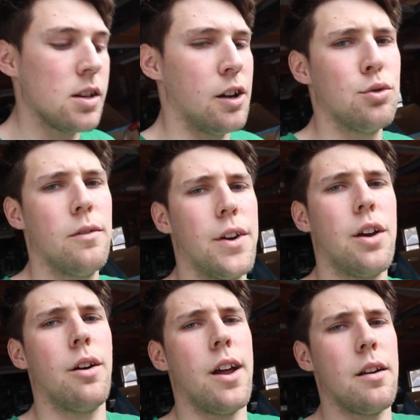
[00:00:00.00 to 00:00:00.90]
I'll do a
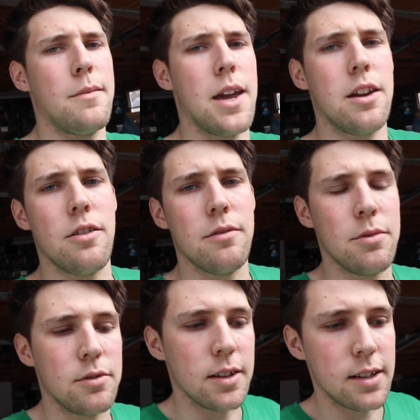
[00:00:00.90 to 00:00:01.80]
video on how to make your own
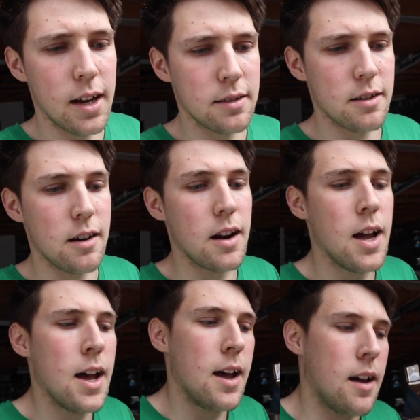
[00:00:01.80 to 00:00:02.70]
boost leak tester,
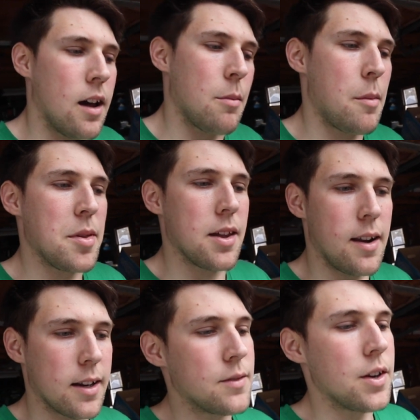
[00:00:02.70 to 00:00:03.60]
maybe in the
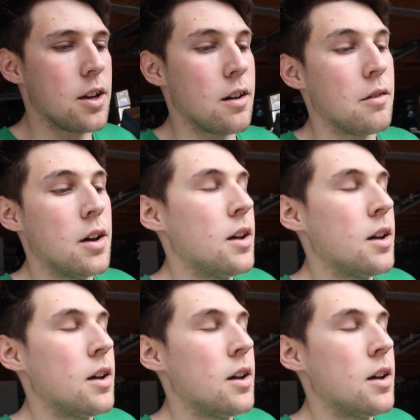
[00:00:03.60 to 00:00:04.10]
next video.